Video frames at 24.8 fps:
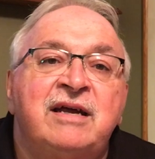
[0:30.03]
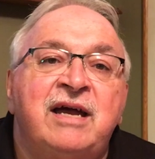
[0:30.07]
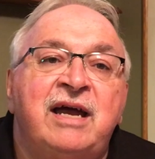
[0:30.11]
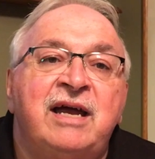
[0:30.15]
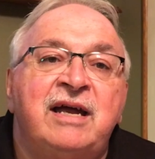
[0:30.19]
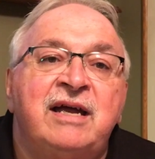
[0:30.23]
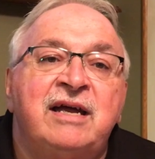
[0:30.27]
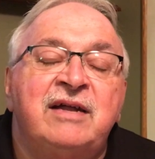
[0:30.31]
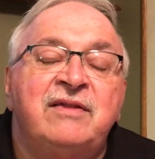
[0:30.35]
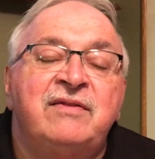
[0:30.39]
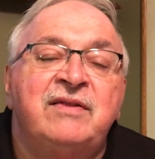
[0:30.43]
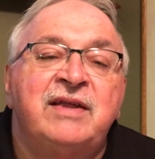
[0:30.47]

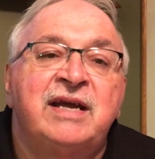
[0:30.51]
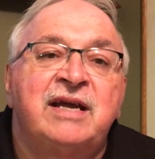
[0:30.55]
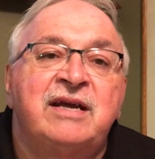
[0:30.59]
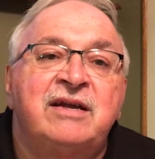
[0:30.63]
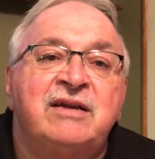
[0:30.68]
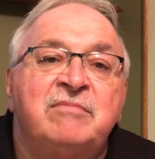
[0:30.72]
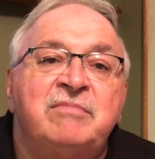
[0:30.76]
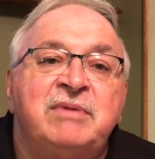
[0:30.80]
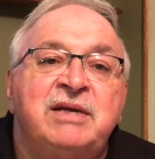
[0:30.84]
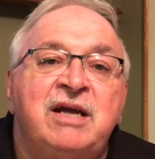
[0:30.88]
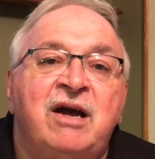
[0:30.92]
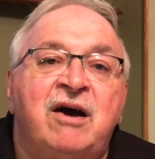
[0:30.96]
And they're going
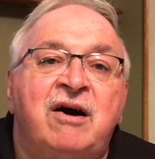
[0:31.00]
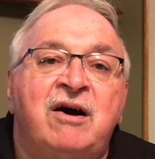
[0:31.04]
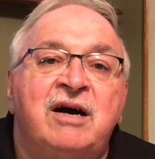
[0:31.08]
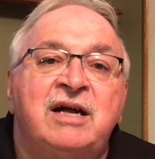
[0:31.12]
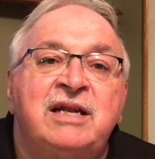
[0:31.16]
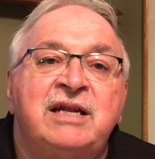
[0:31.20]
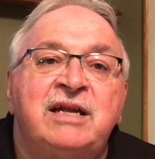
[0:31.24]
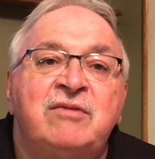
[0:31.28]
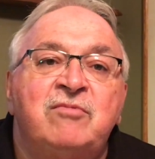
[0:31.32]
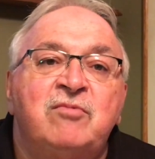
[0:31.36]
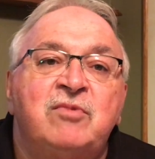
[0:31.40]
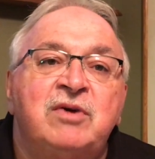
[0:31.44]
to be
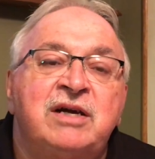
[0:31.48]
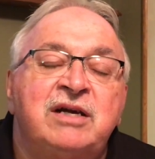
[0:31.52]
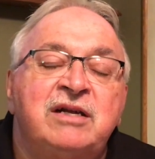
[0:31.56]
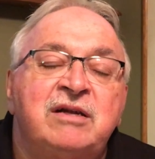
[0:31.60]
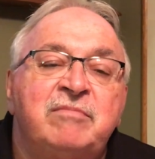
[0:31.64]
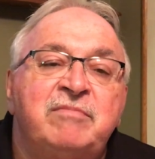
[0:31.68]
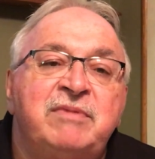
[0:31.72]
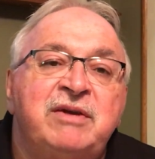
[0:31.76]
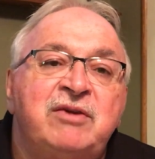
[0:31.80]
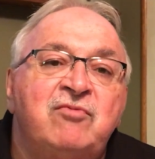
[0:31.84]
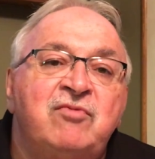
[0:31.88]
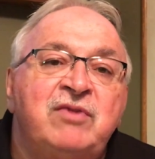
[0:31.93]
on, and we're going to
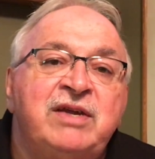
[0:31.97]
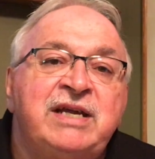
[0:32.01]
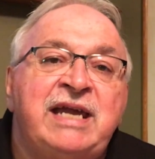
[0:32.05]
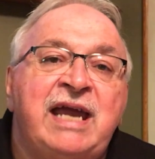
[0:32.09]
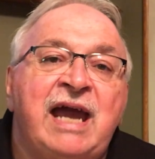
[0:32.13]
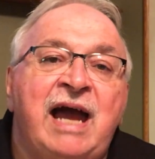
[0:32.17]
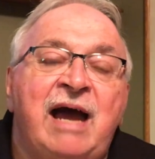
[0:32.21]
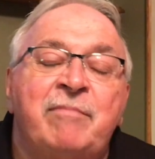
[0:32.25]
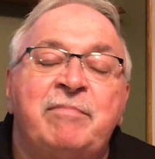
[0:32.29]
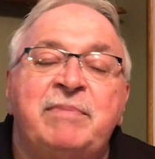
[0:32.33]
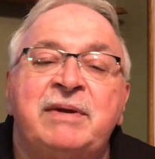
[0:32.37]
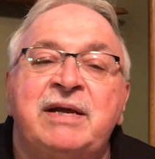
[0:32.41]
be
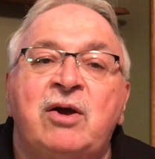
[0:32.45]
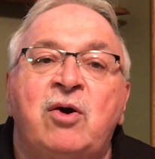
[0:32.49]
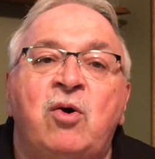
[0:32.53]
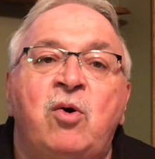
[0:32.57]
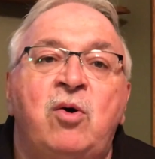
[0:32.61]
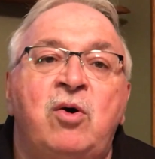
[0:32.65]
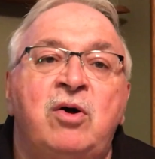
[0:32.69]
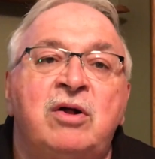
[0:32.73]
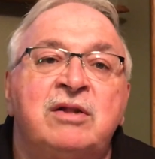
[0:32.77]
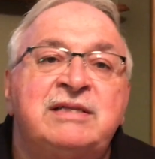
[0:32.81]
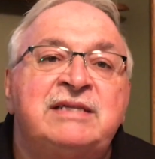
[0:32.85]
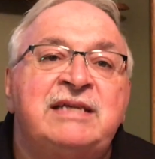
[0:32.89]
recapping
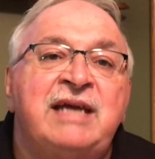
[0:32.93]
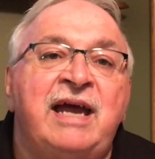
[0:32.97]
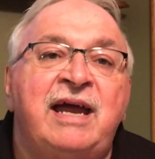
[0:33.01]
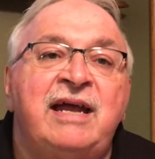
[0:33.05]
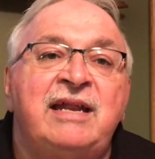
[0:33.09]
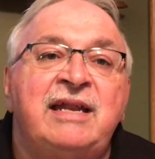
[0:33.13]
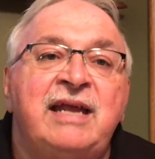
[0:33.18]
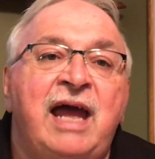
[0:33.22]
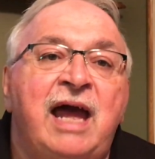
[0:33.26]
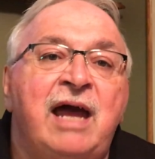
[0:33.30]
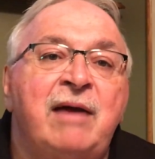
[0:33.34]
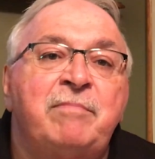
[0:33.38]
all
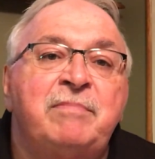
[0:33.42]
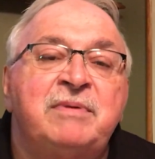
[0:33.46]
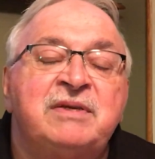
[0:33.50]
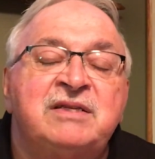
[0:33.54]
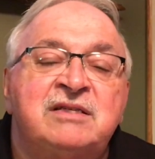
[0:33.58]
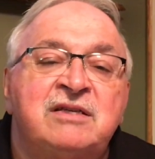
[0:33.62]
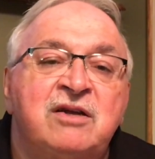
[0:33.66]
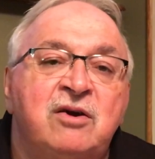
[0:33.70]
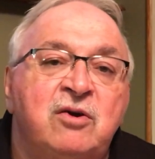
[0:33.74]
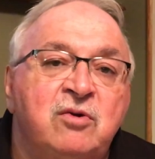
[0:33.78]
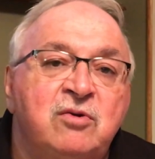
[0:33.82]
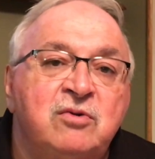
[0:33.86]
10
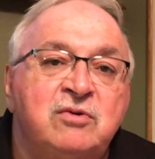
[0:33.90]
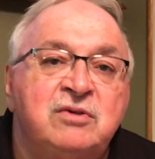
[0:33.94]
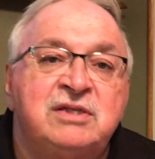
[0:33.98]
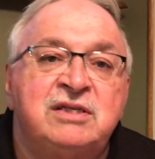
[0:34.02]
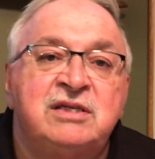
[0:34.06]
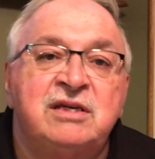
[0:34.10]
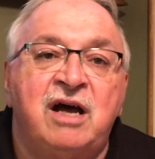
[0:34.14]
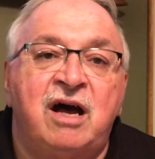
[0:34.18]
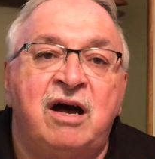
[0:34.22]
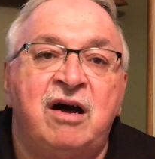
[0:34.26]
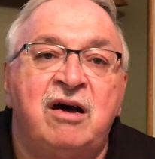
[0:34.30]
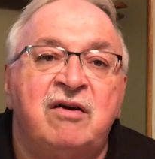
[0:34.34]

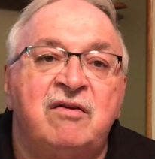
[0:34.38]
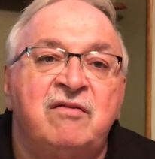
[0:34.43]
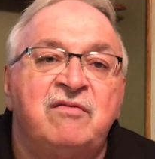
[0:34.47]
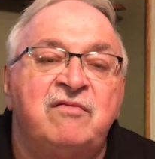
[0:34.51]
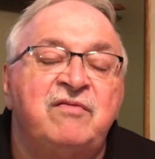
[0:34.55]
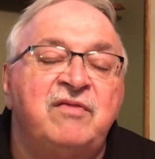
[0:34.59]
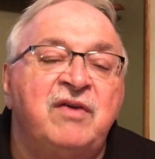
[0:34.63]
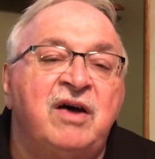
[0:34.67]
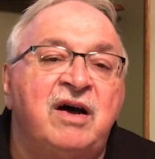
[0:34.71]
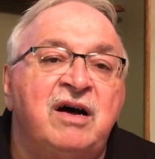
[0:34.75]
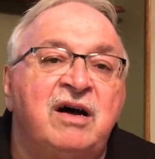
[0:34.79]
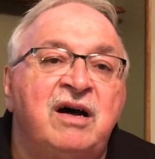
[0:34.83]
episodes
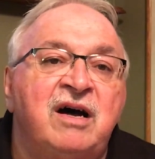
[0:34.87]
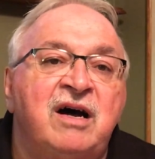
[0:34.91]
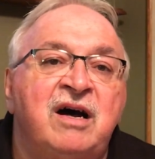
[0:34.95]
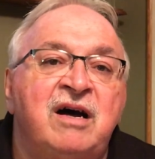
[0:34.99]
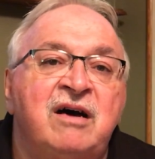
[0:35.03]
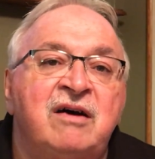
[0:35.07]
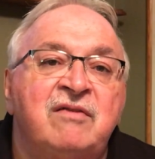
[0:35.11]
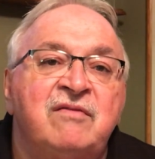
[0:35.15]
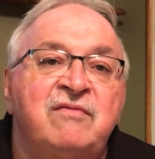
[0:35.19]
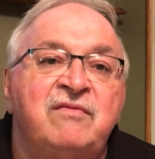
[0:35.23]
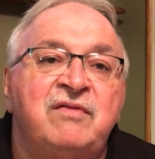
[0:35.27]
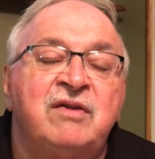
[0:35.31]
of
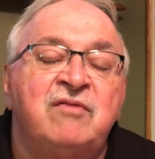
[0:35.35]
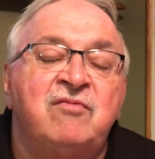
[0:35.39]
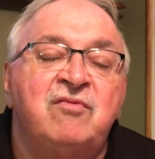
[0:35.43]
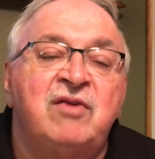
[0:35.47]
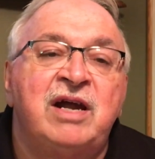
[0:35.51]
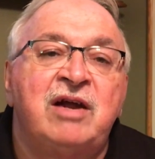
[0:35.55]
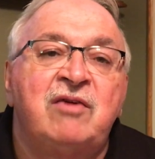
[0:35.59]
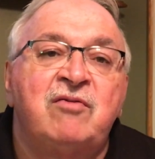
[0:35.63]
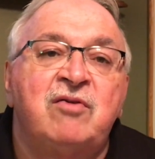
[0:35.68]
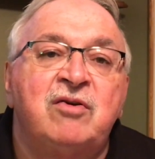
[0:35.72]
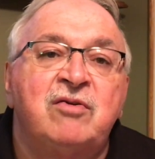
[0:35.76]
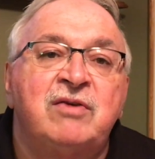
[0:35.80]
the
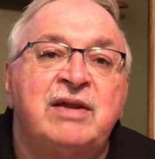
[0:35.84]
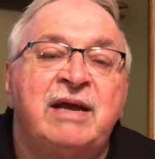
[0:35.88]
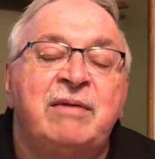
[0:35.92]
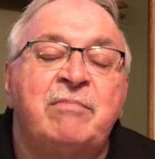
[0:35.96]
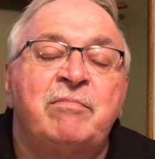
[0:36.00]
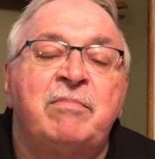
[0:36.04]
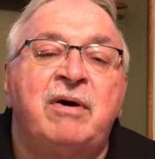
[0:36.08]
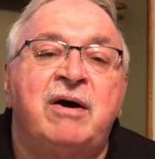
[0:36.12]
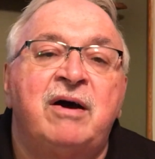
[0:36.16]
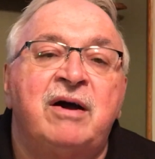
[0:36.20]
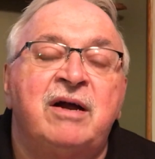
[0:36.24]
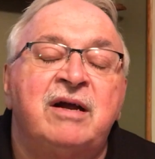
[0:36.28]
Railroad
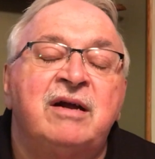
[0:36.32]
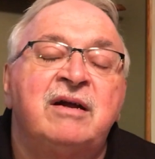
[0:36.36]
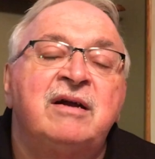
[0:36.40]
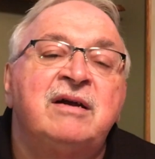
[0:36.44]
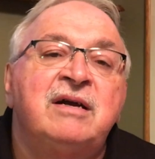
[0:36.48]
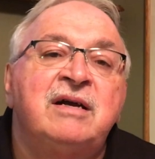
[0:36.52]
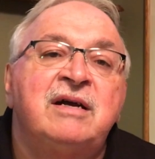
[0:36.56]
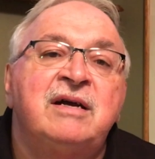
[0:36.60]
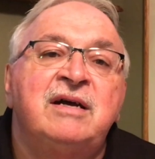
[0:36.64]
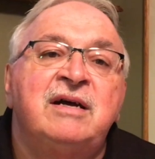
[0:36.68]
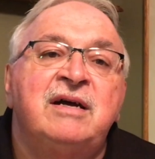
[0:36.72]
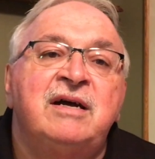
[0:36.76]
Empire
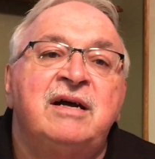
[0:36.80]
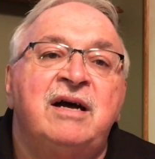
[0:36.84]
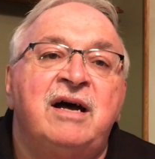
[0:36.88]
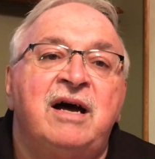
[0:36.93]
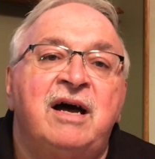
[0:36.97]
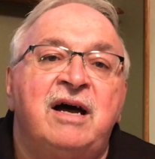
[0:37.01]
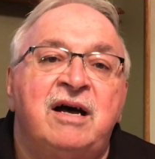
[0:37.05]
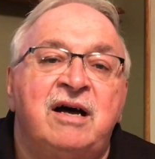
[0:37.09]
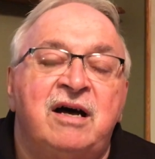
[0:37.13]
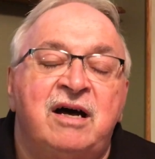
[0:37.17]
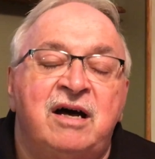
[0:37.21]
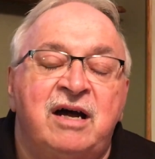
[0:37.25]

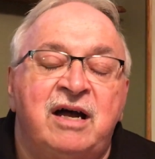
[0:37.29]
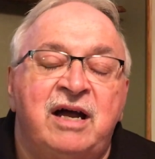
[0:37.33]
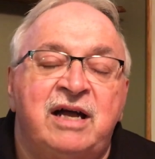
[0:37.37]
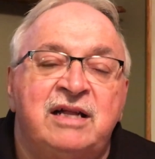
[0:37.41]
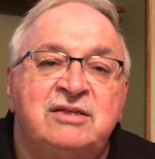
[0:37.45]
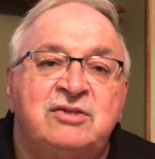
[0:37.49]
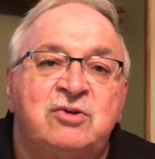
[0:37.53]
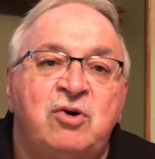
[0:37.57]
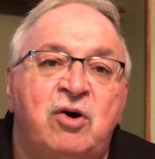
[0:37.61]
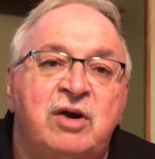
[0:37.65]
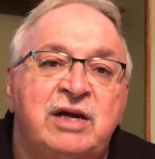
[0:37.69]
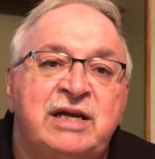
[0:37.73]

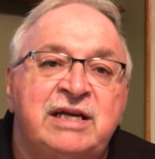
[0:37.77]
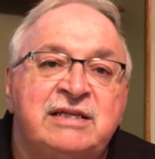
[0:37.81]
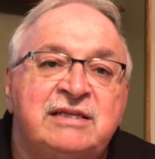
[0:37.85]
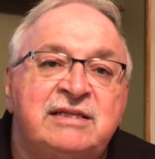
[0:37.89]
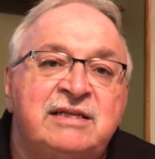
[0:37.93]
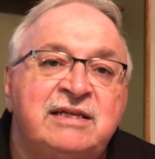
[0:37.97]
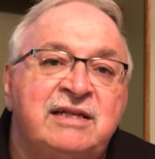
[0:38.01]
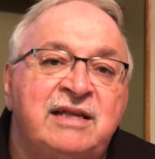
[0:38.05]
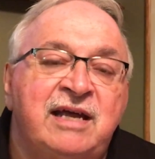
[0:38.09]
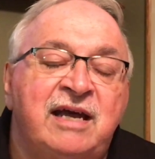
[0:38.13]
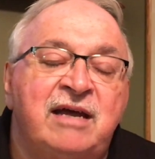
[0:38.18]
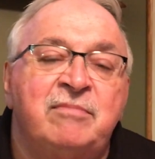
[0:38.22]
and talking
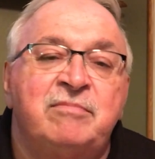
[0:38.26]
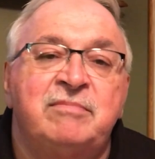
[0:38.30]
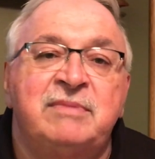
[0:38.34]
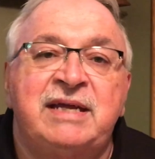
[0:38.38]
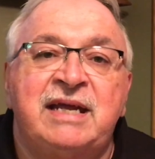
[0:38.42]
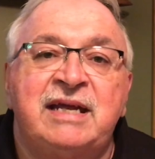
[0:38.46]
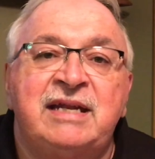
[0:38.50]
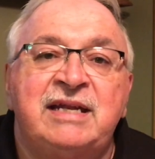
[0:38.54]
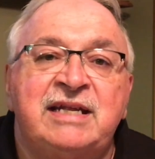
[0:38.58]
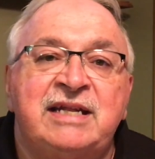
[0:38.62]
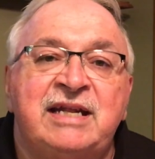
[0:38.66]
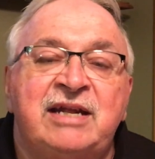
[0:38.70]
to them,
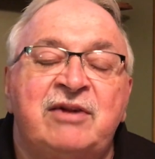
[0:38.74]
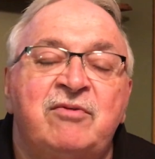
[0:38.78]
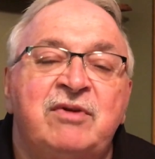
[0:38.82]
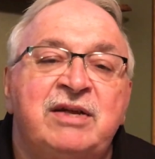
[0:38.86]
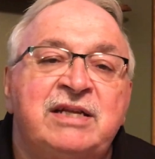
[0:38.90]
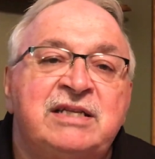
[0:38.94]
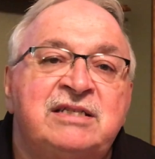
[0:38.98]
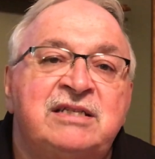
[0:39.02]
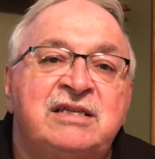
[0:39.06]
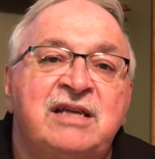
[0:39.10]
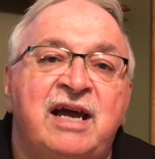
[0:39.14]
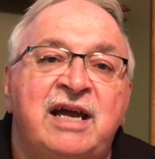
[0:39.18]
getting their
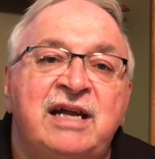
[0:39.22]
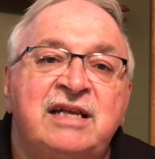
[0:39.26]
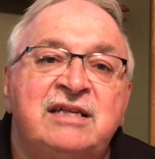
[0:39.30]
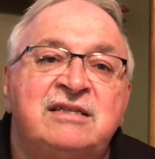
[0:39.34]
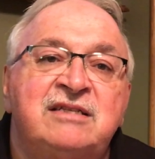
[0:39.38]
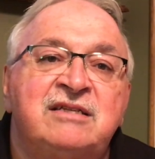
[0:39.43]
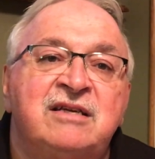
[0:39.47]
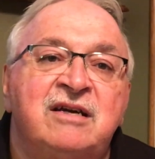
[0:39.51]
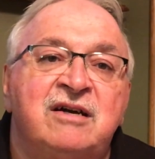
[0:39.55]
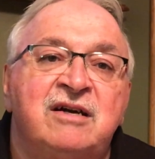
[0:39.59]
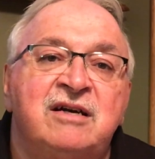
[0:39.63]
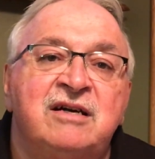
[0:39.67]

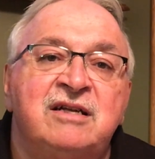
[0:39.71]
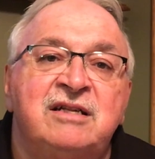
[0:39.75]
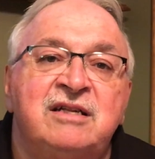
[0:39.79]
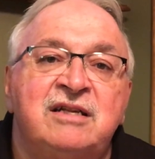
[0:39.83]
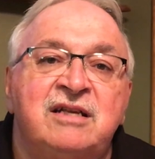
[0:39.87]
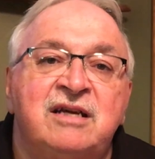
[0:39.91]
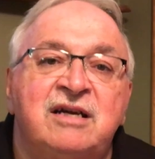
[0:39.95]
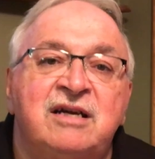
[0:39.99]
insights on